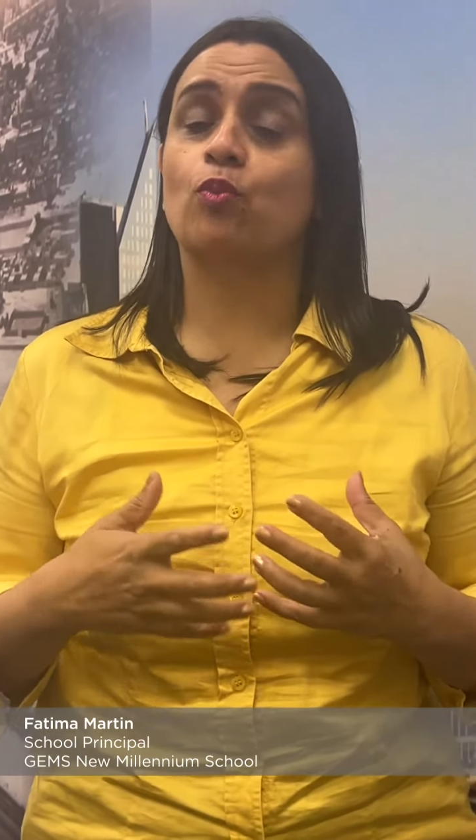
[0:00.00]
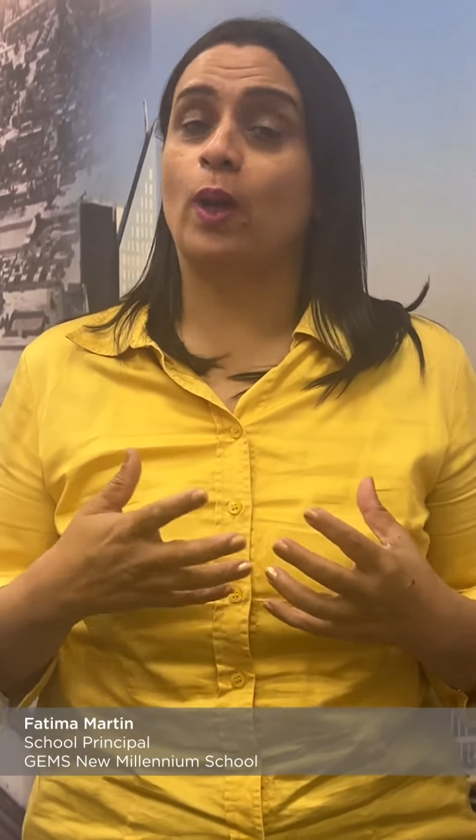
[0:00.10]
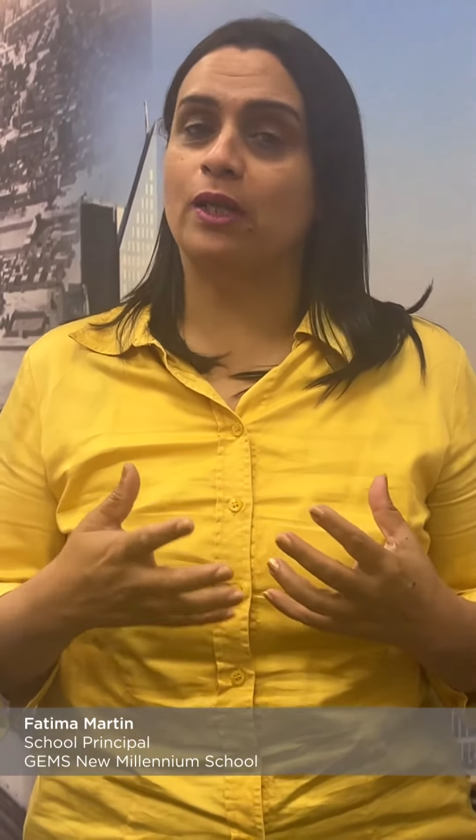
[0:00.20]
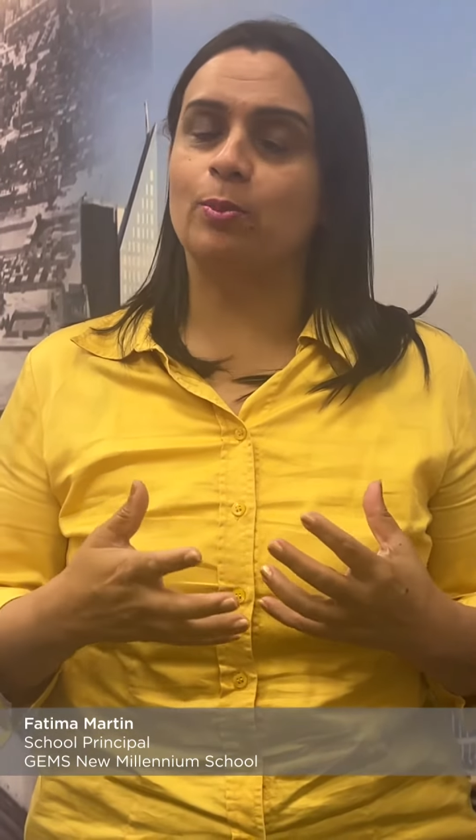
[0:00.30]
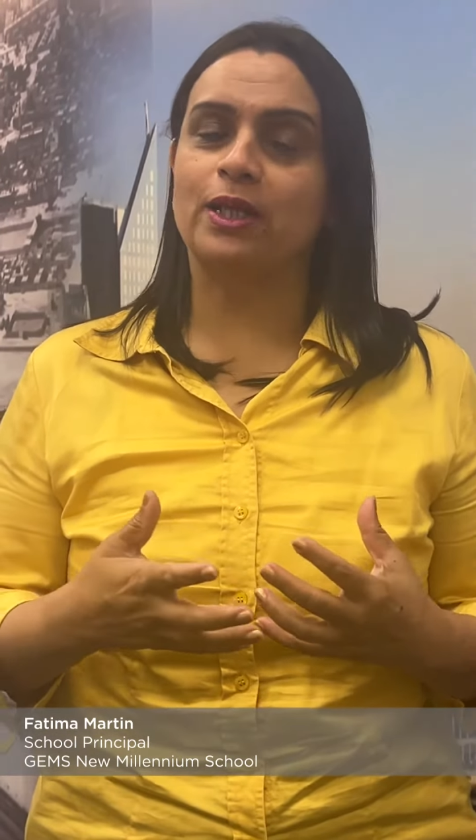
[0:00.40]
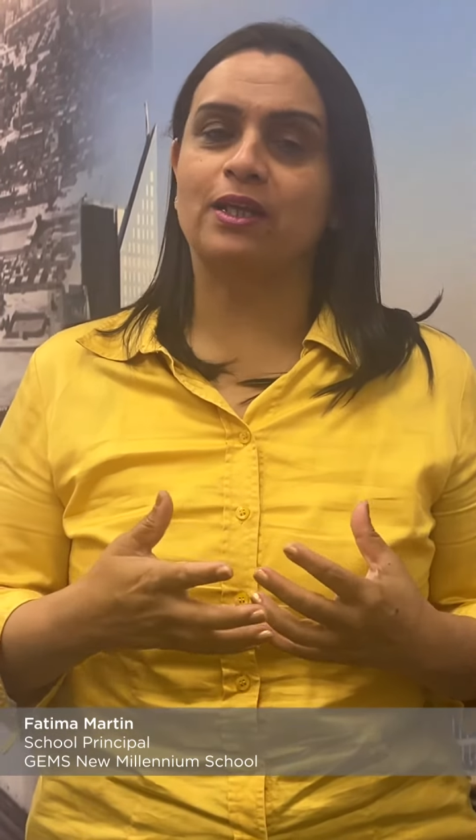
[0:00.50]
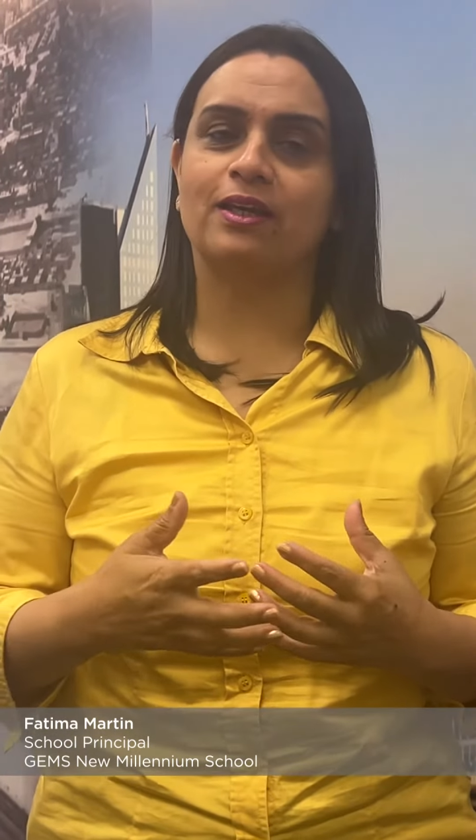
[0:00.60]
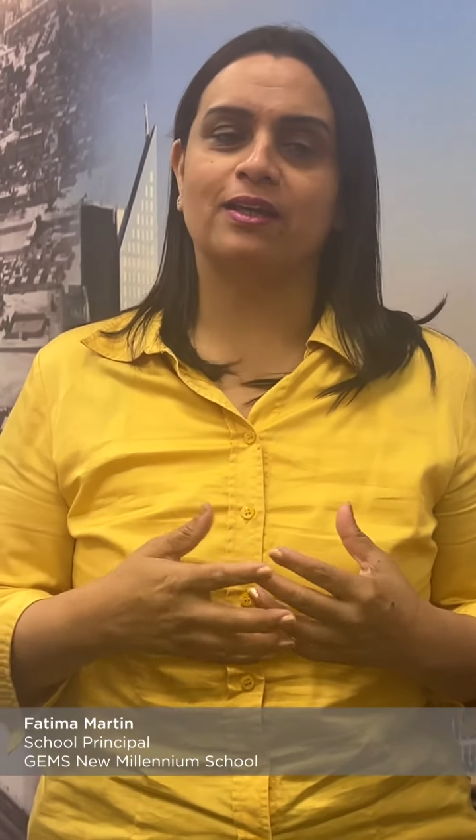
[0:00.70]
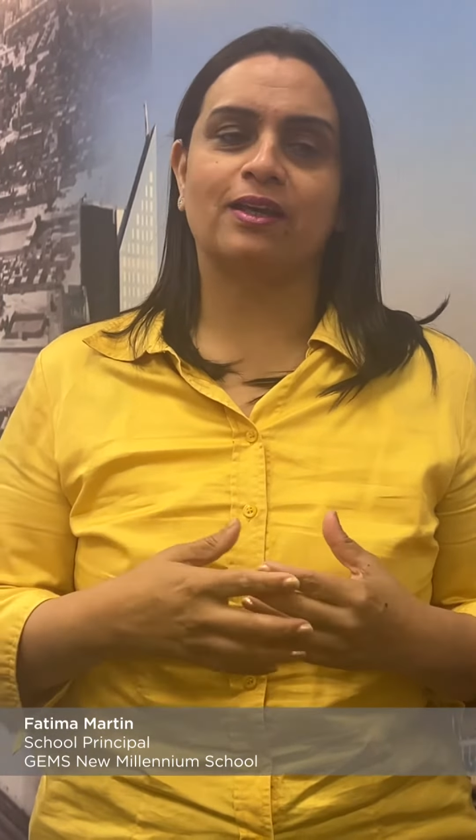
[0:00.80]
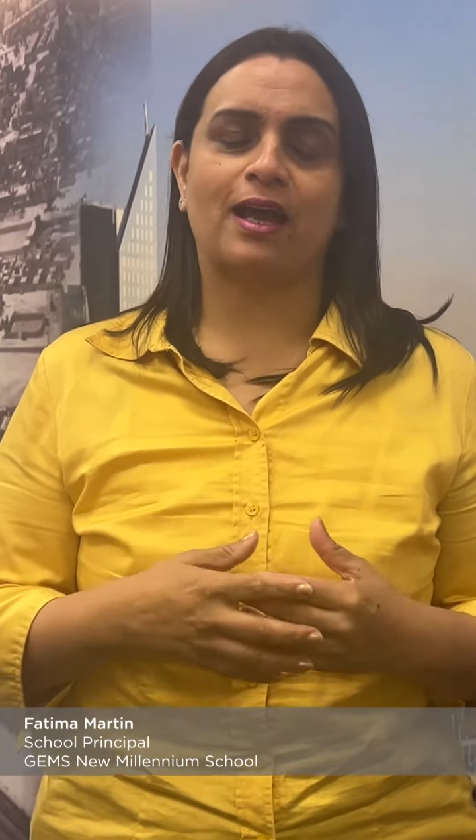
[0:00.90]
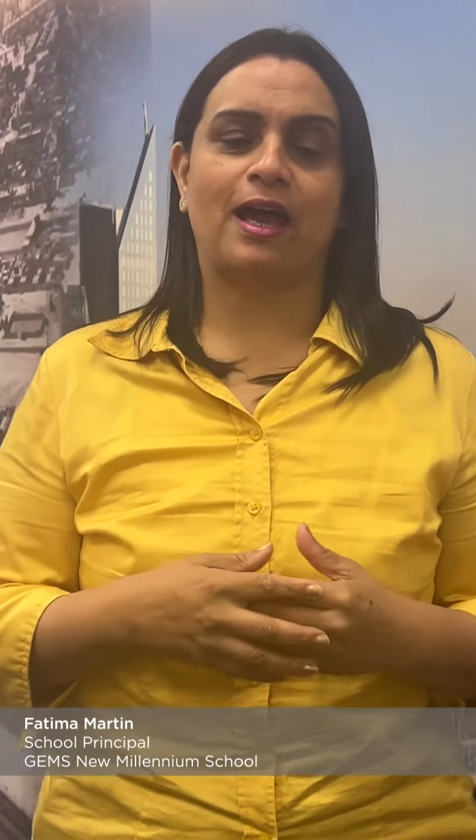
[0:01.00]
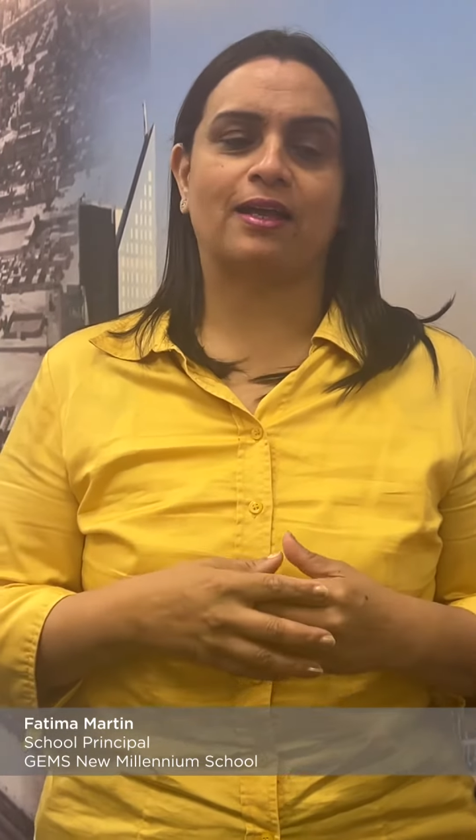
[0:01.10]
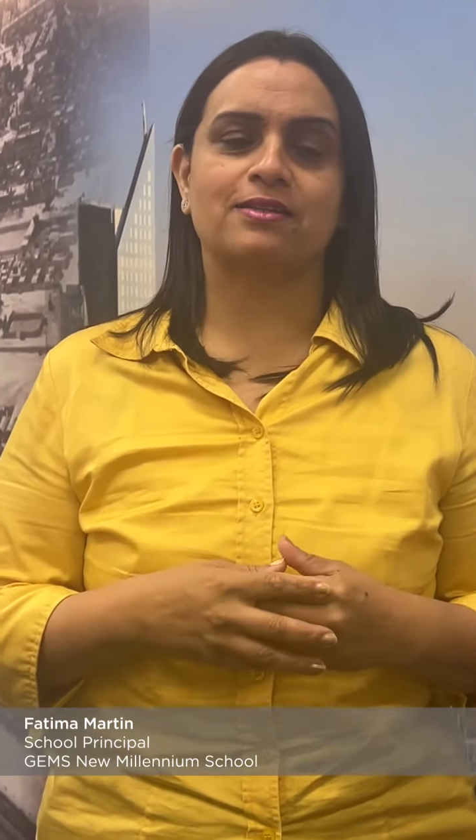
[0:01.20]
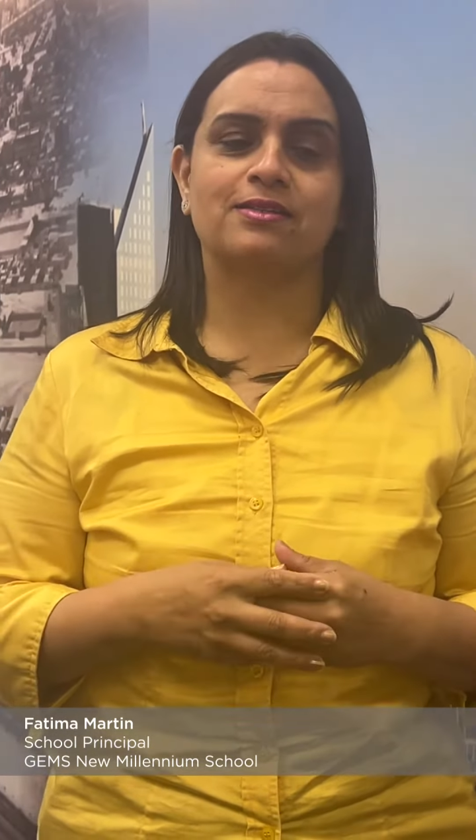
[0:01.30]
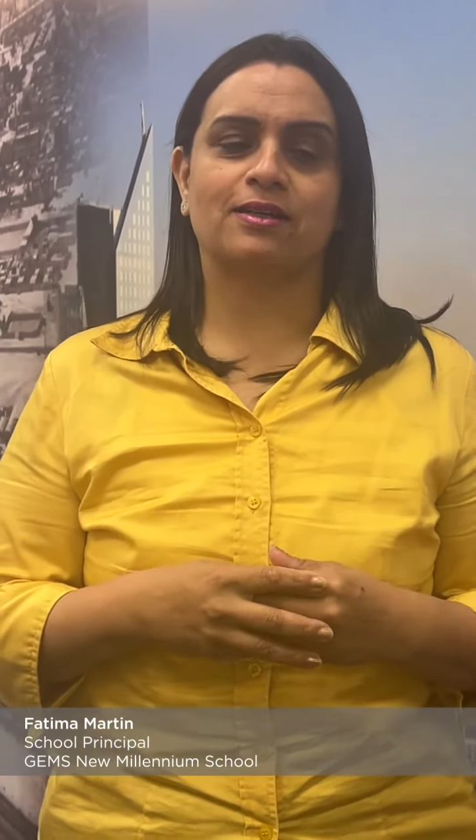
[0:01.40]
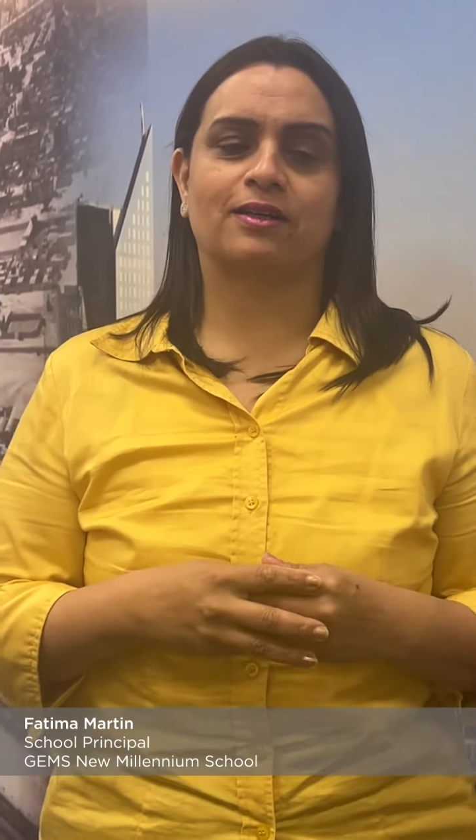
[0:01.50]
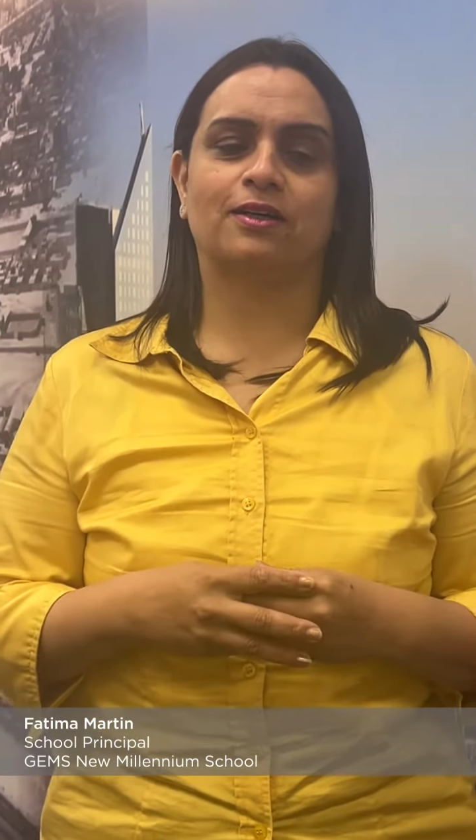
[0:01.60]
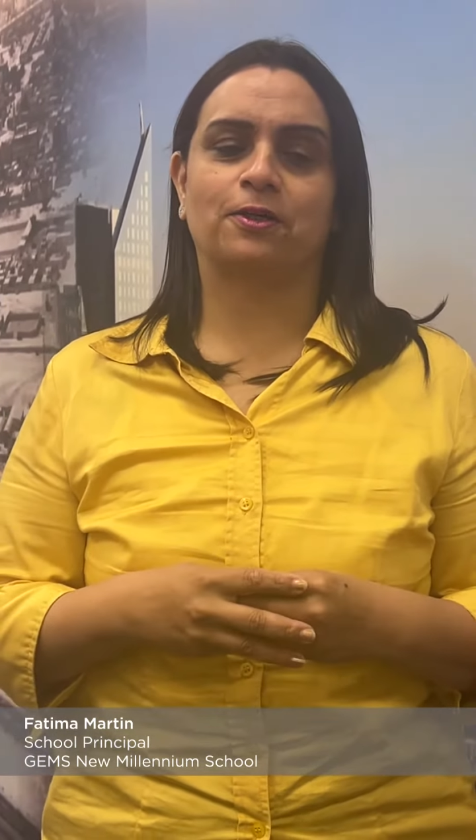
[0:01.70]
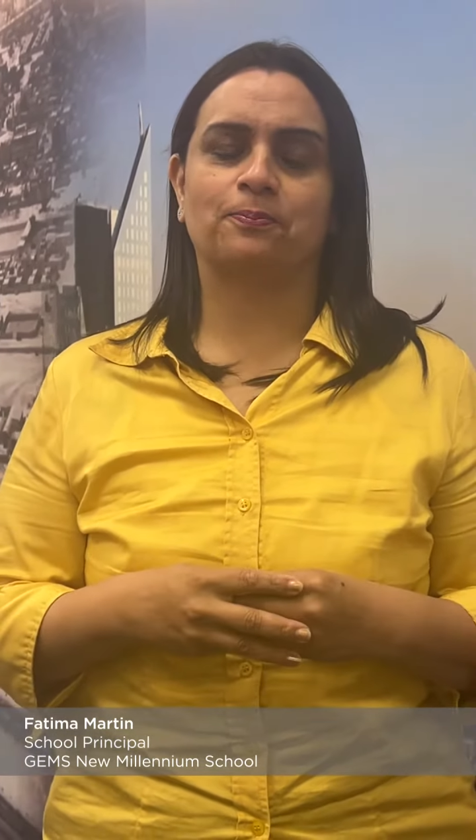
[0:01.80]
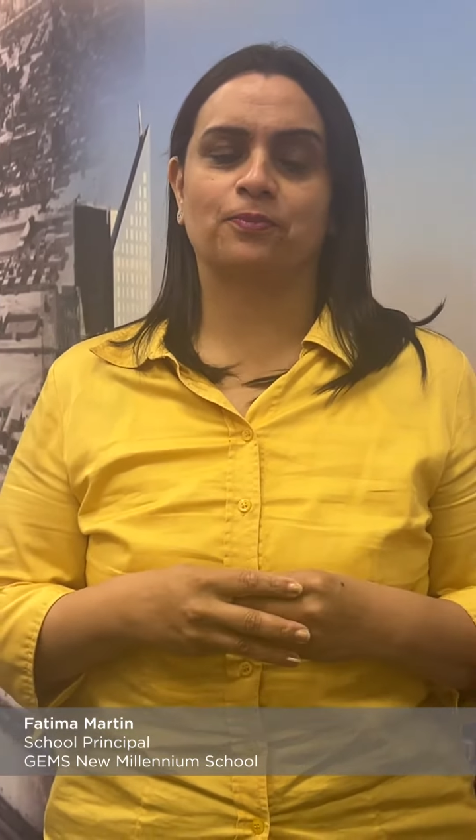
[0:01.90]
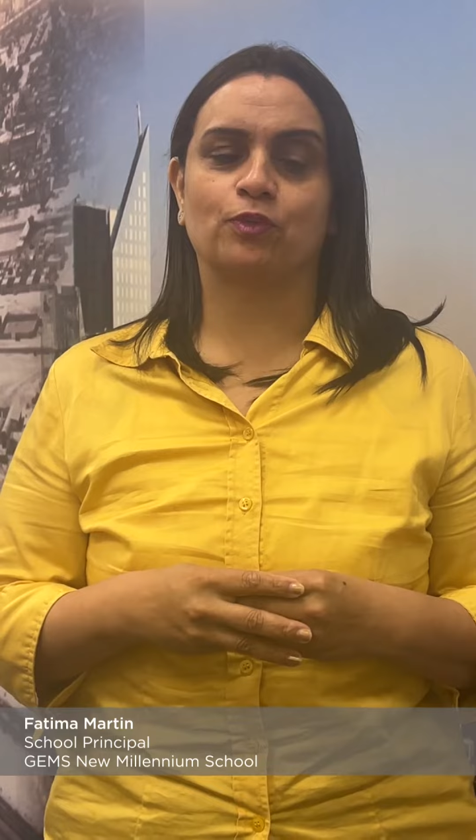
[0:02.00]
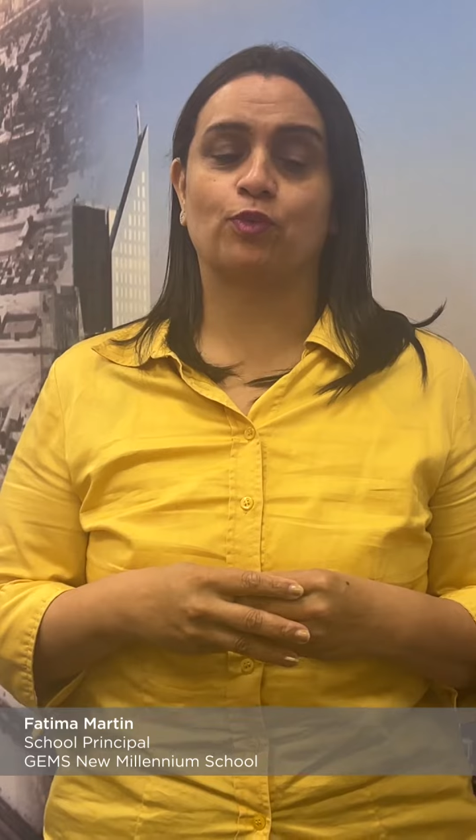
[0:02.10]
well-being and um,